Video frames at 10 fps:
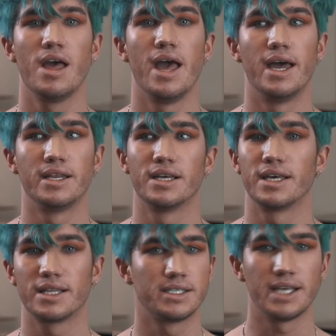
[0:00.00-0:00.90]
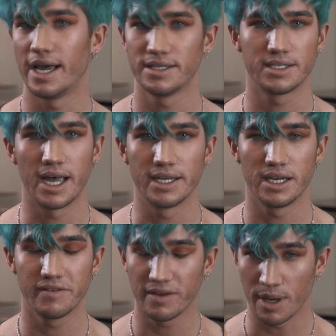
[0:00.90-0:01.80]
and get like the sizes that I need
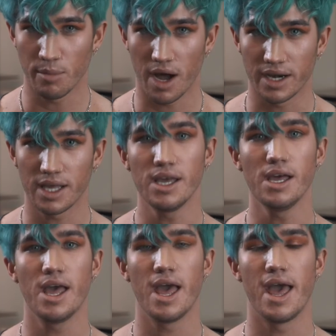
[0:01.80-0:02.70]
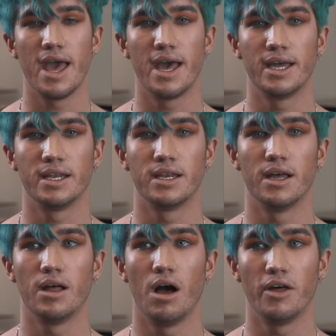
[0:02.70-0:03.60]
to fit my body. And
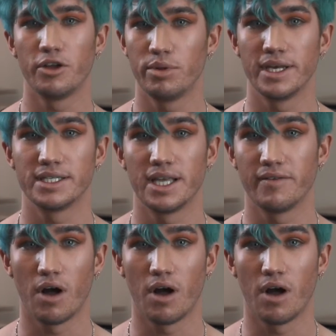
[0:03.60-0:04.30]
other places I've